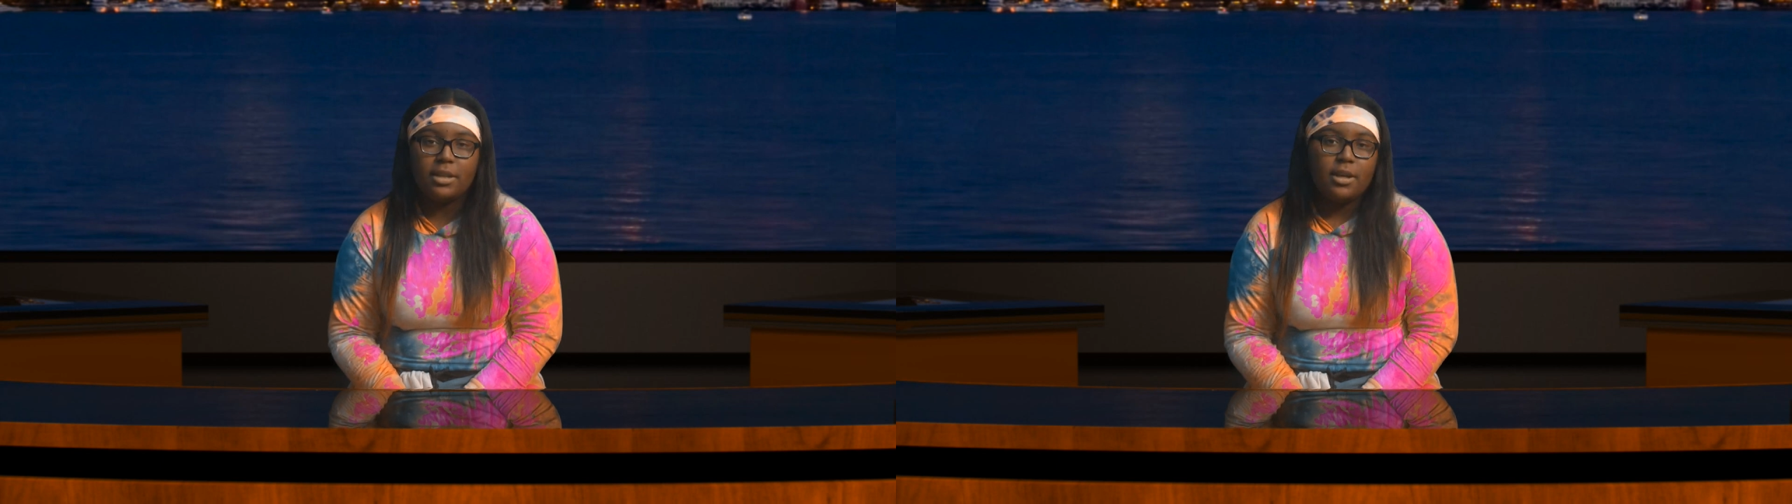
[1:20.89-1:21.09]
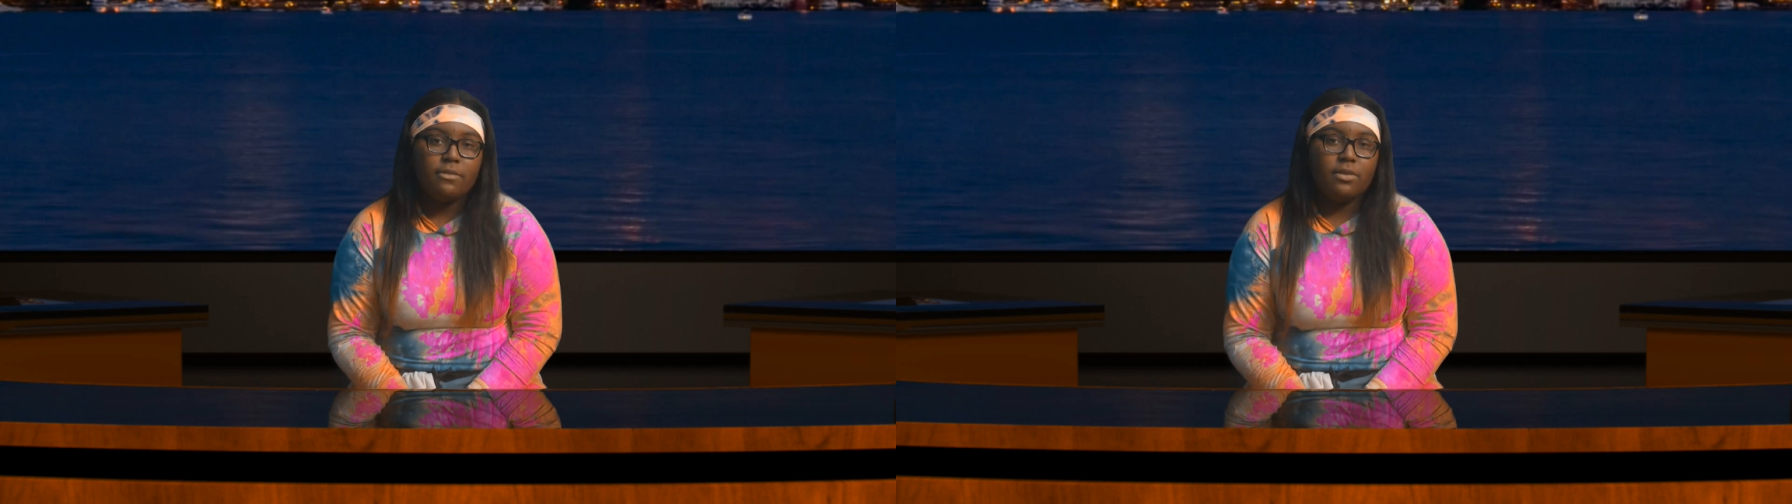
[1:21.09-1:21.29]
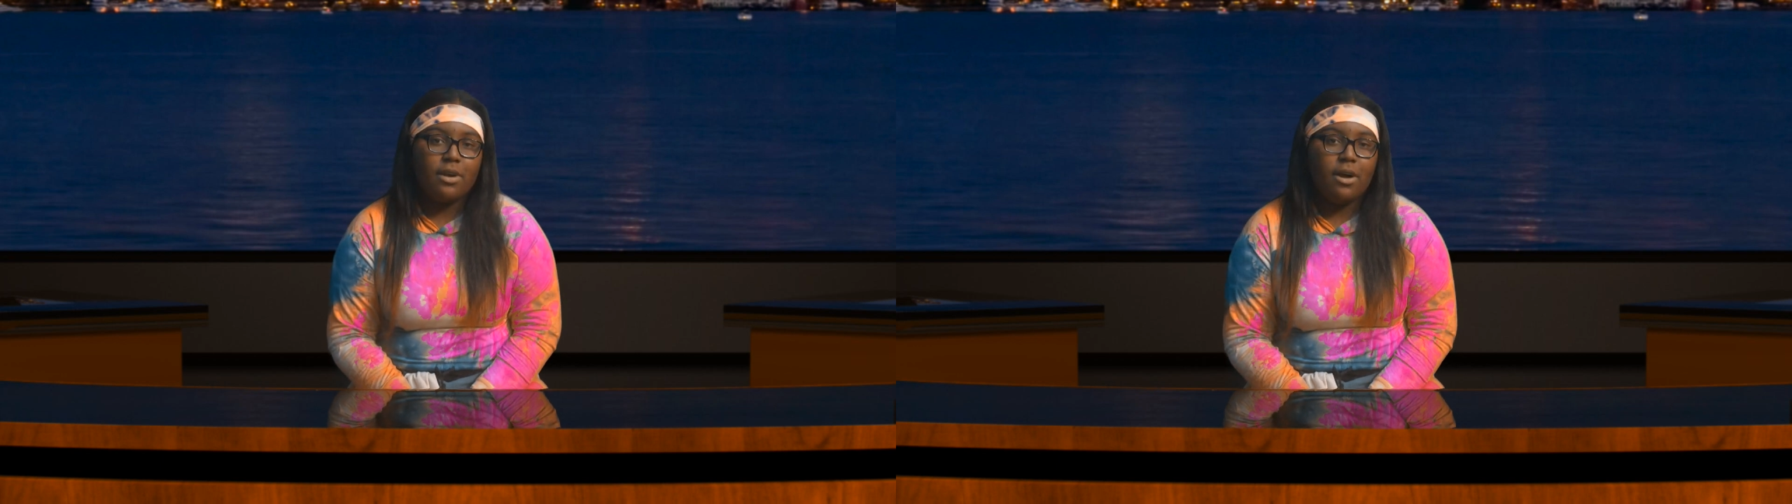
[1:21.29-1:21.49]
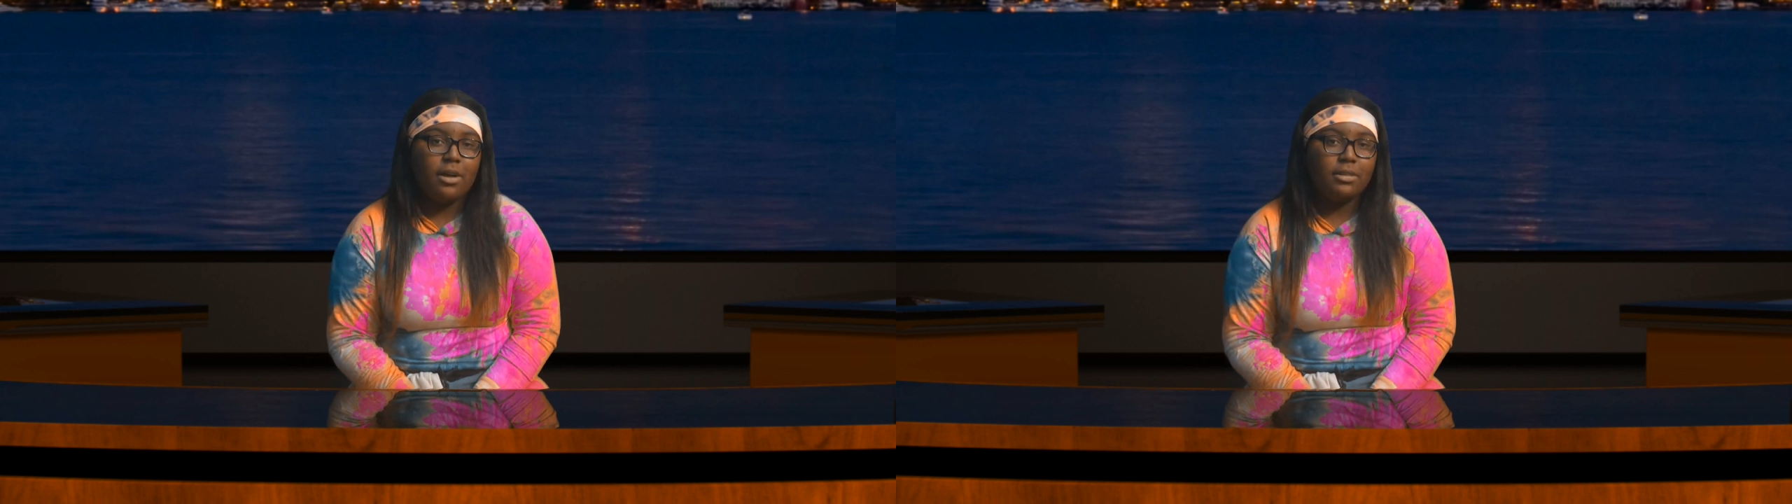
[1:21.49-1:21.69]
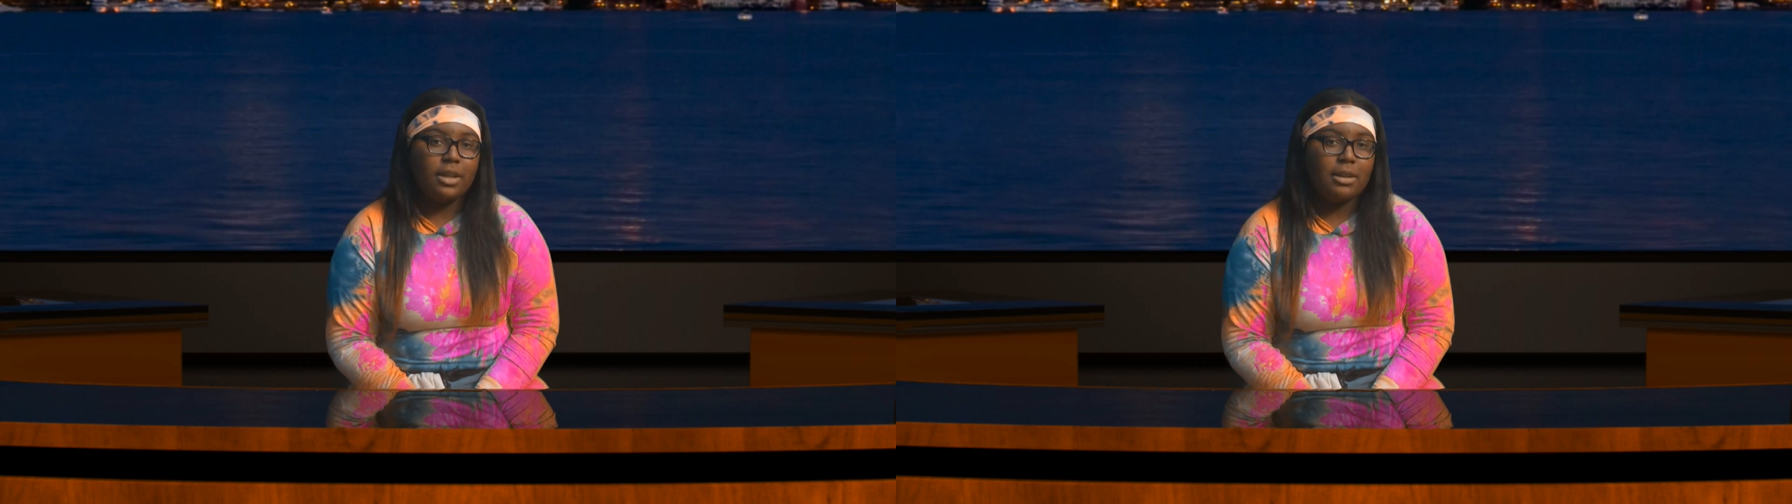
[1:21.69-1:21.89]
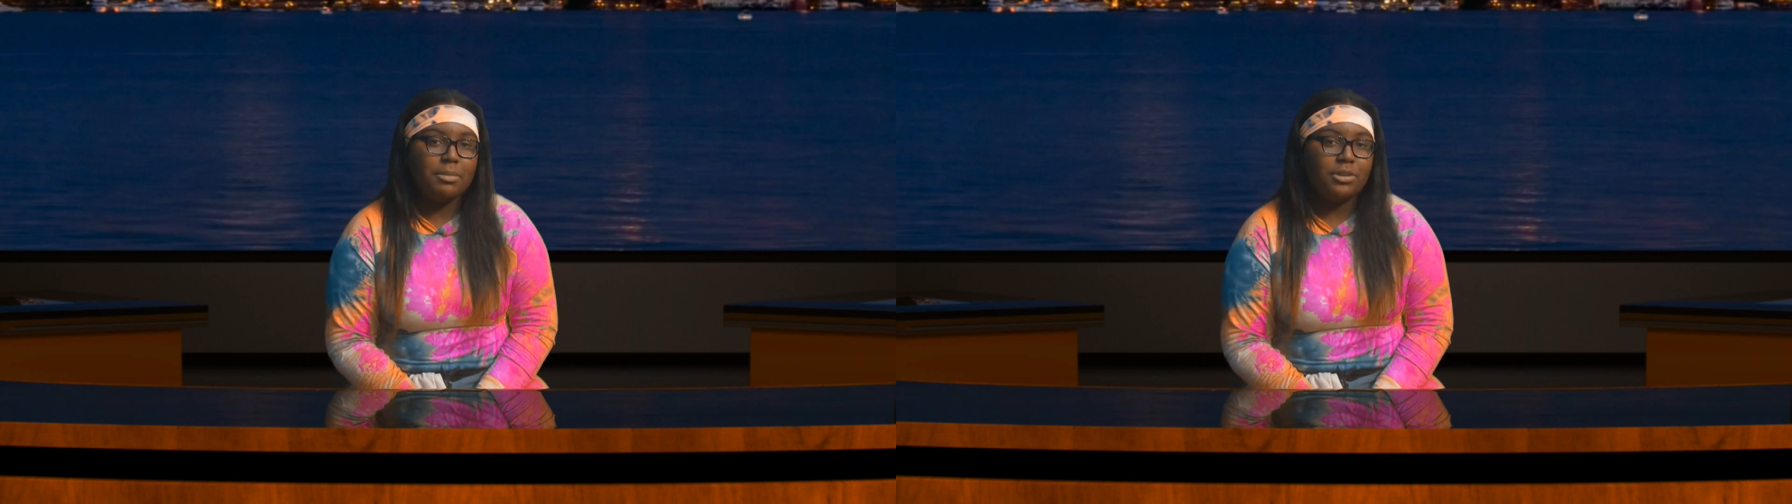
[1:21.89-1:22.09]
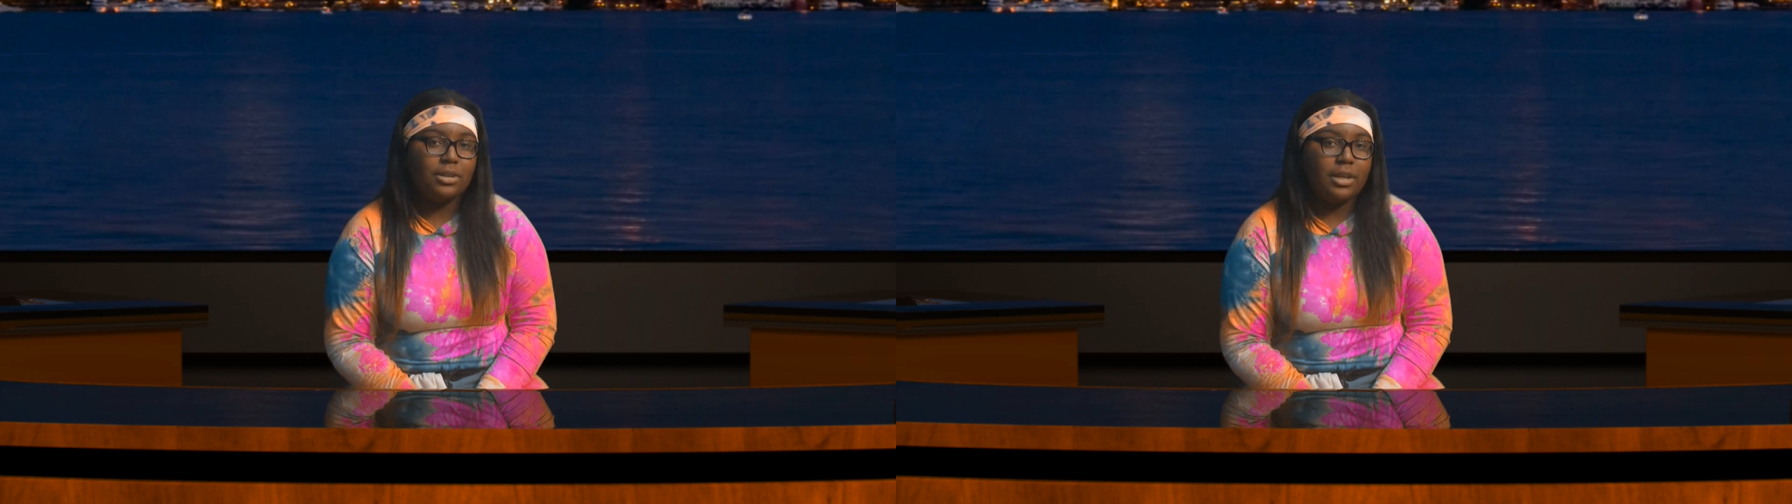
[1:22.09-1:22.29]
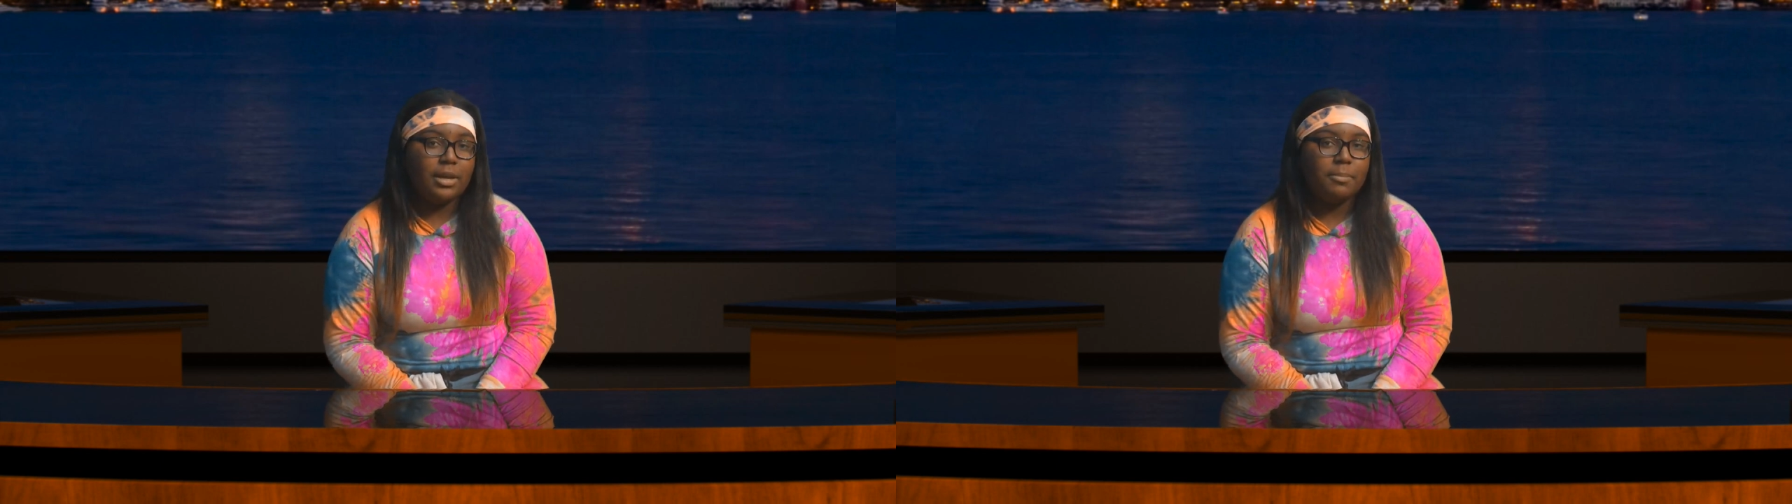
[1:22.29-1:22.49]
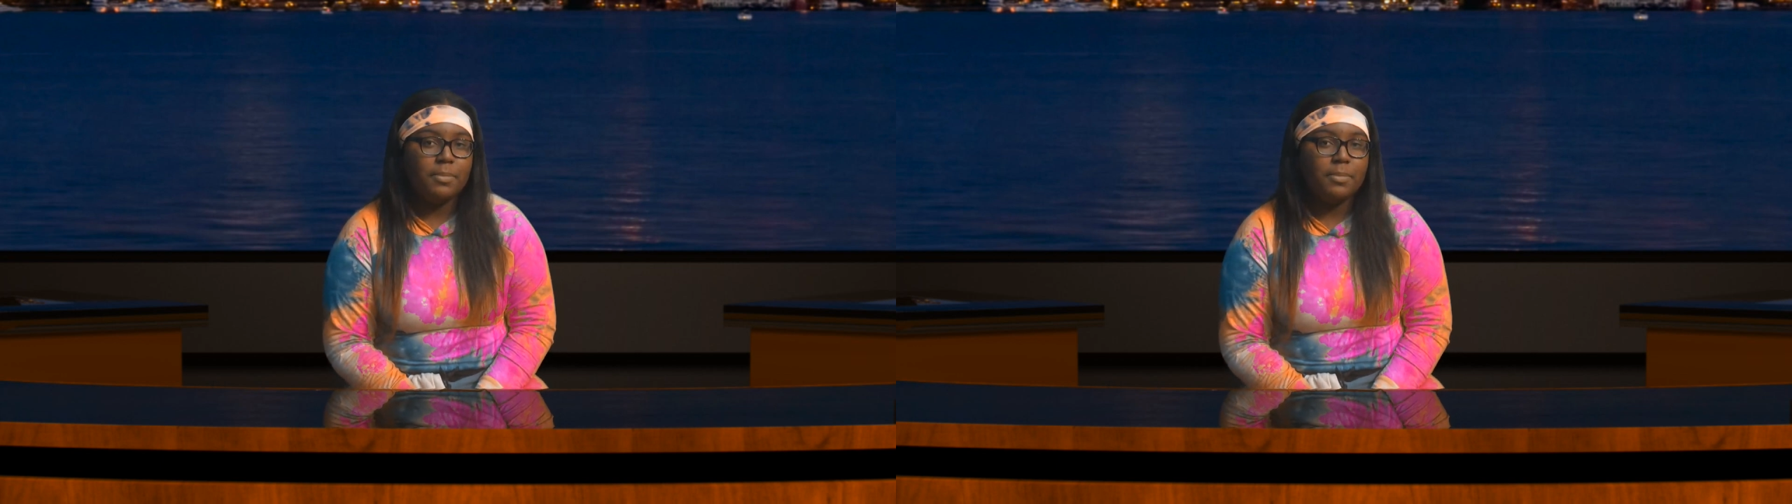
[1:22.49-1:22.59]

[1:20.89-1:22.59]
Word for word: for our on-site admission day.